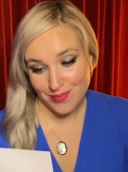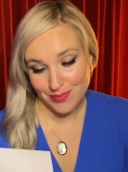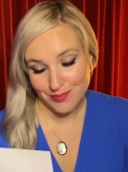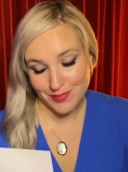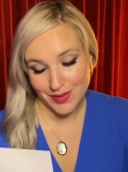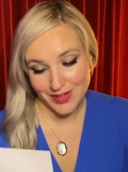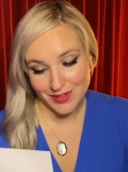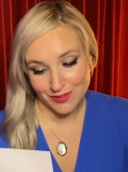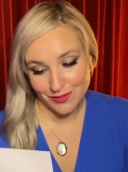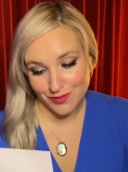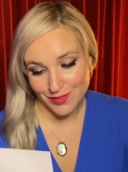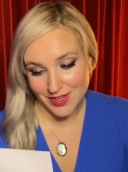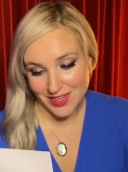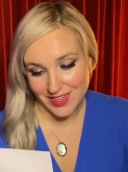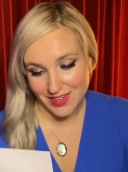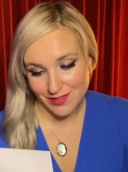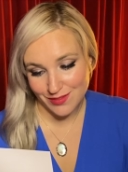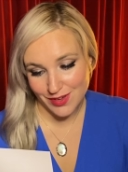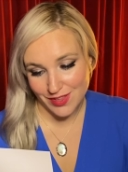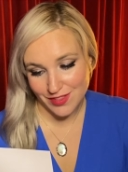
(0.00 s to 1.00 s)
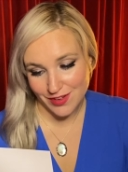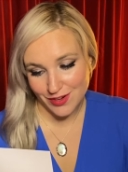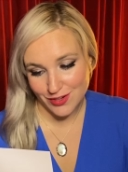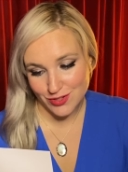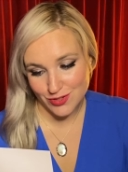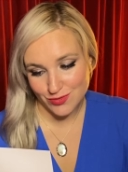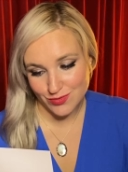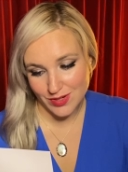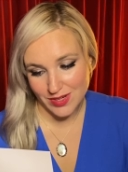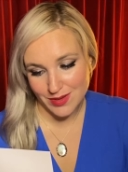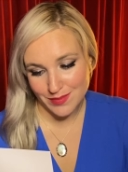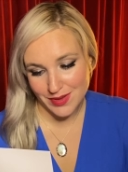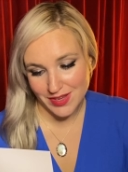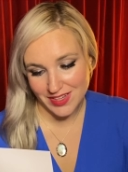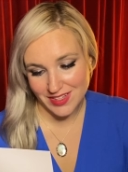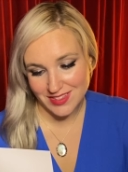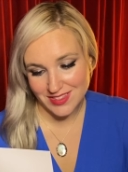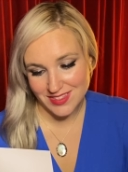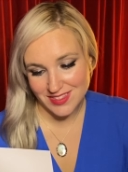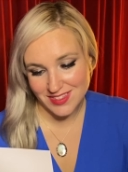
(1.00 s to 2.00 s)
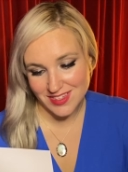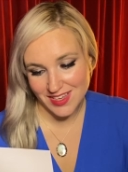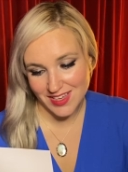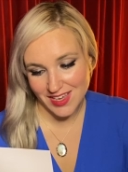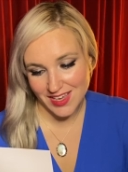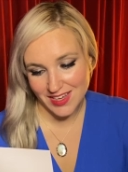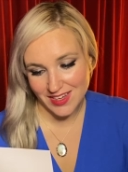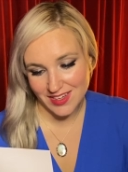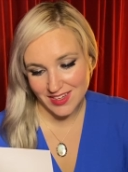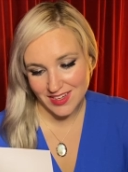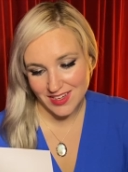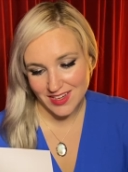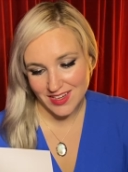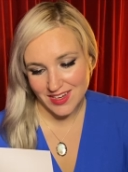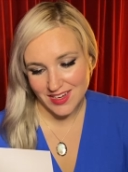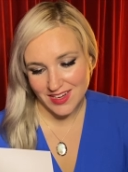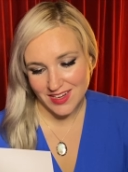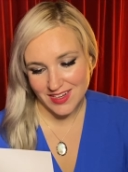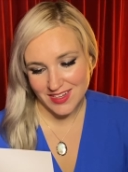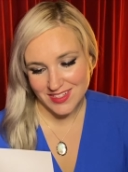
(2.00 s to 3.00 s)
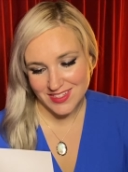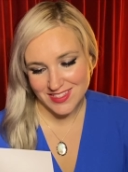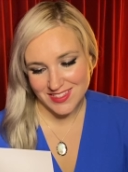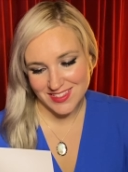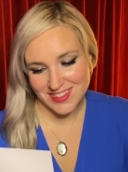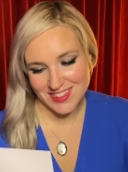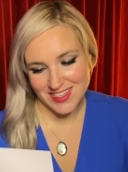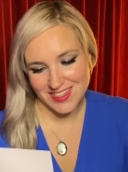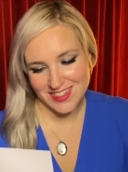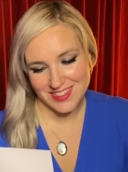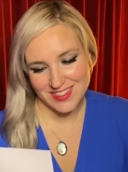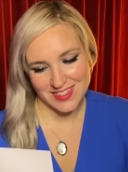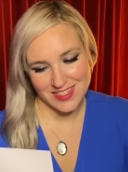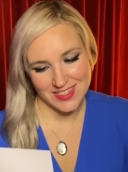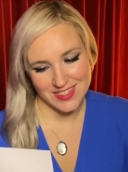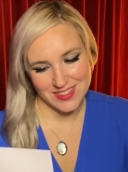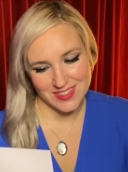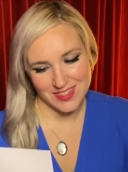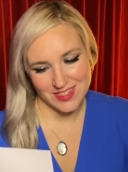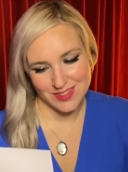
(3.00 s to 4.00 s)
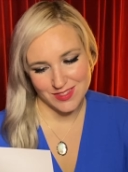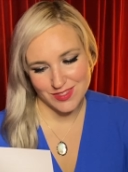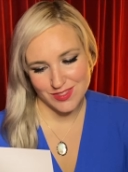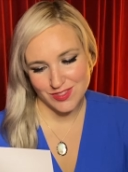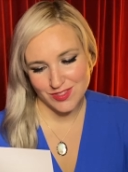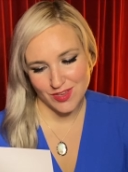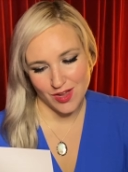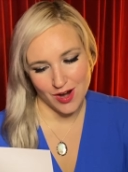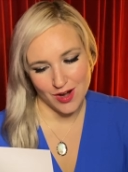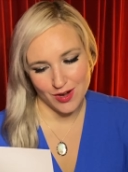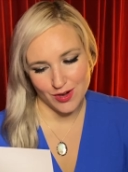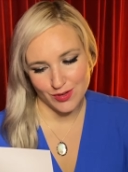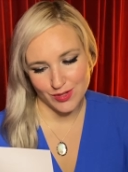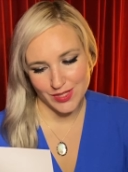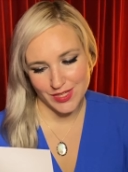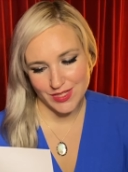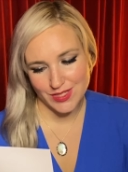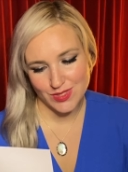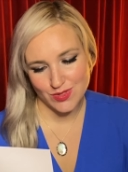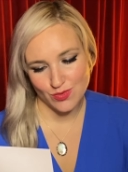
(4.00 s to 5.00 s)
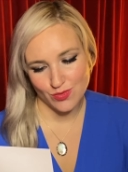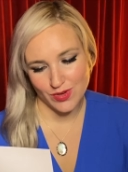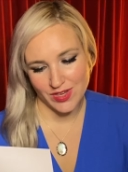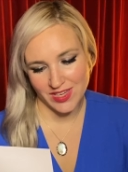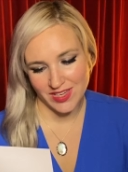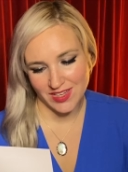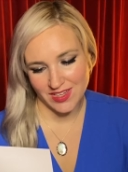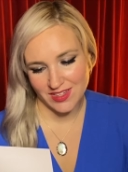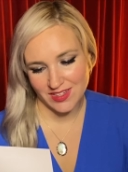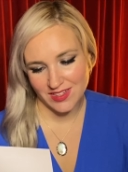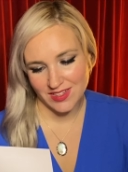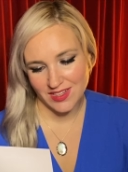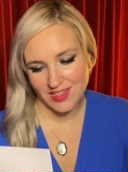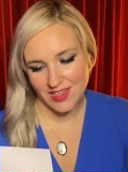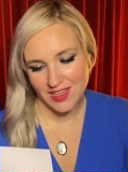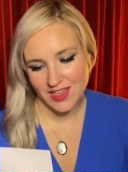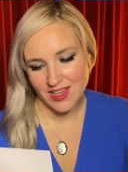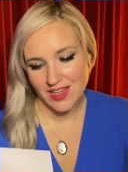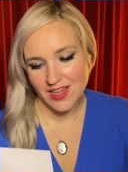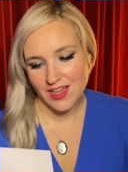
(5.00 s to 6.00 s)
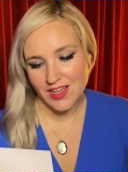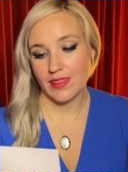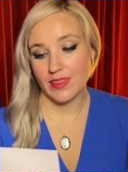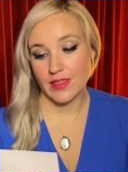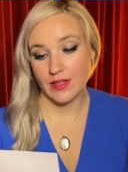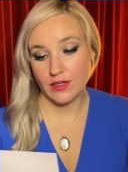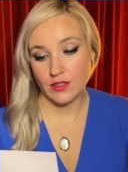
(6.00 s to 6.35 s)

But we, with our dreaming and singing, ceaseless and sorrowless we, the